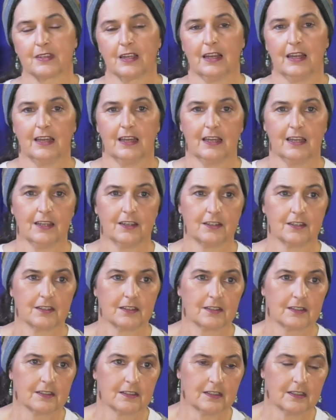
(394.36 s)

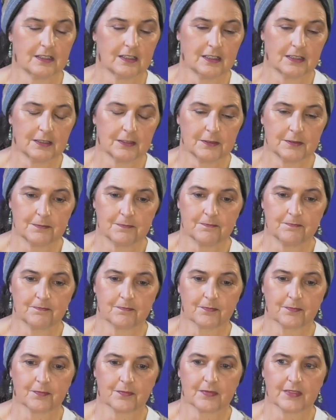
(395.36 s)
And uh,
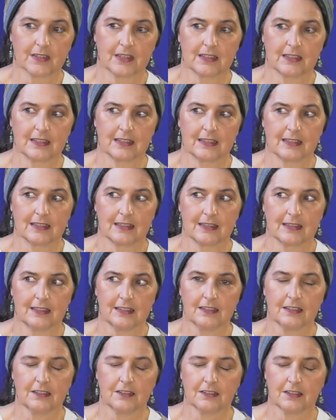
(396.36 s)

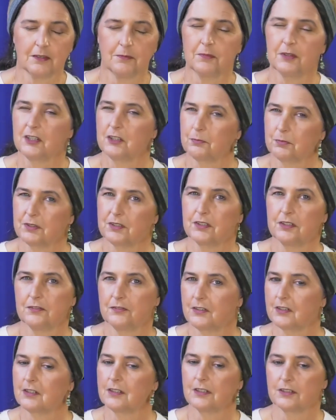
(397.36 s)
this is something
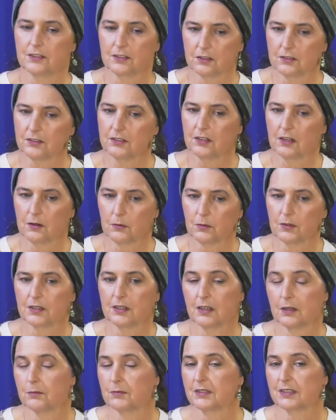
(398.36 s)
specifically associated with
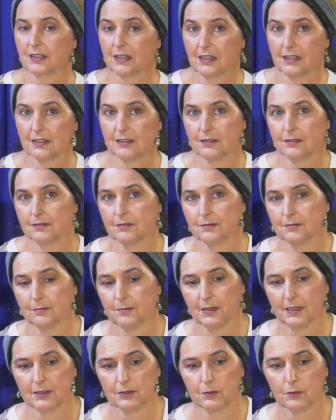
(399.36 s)
King Messiah,
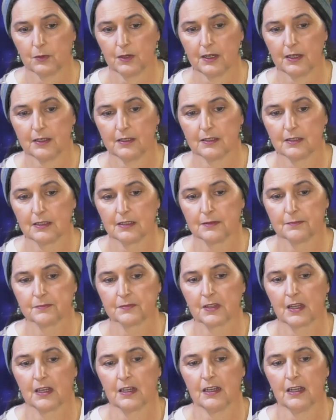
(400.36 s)
by the way.
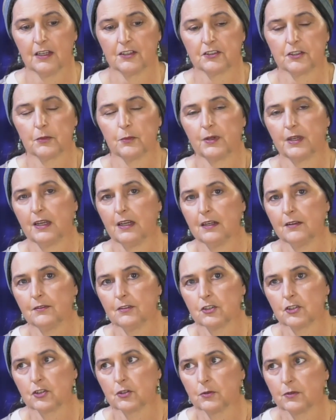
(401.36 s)
And so we have
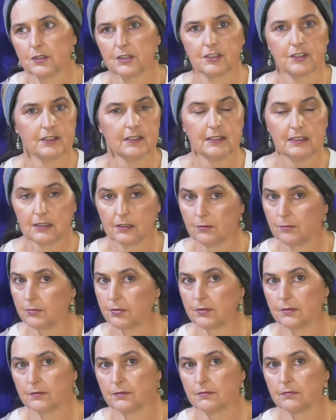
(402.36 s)
Yeshua asleep
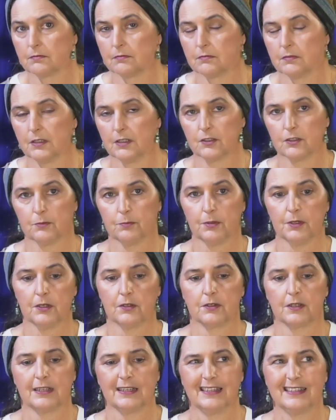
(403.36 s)
in the
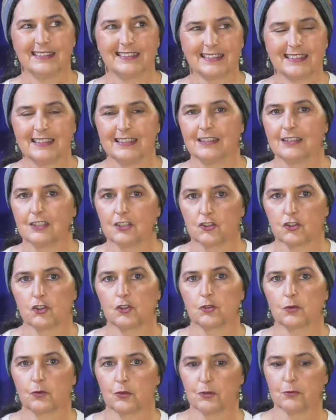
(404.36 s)
boat. He's in this
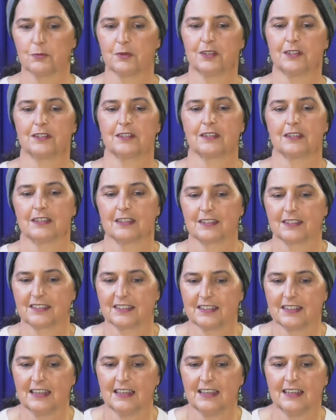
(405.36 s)
dormant
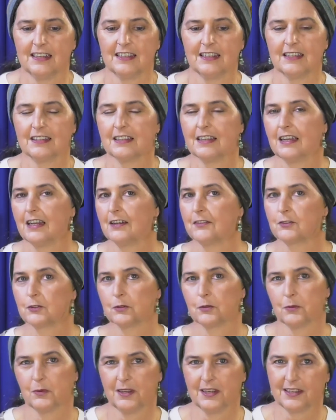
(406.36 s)
state, and they have to
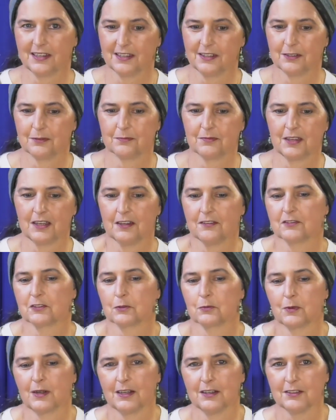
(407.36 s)
awake him, they have
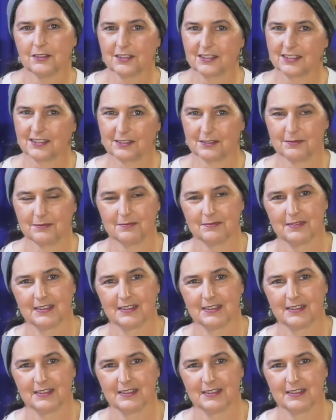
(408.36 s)
to rouse him.